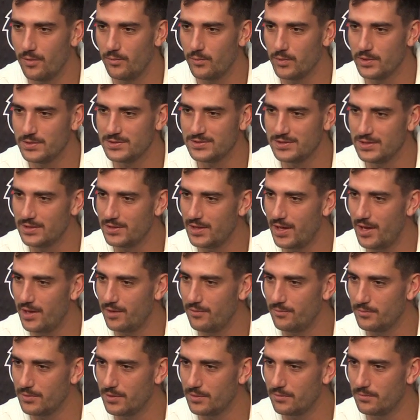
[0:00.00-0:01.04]
we see
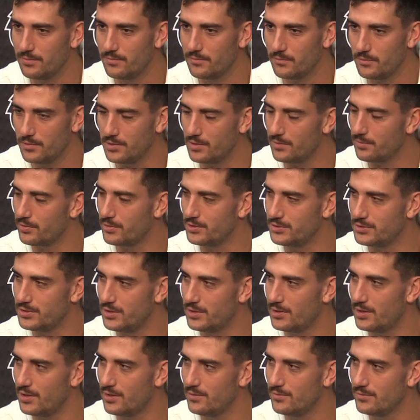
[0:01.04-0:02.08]
that, and we really
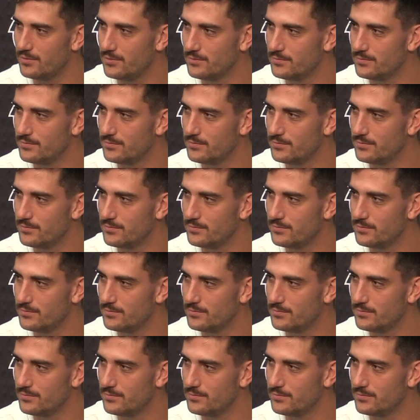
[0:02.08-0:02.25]
appreciate that.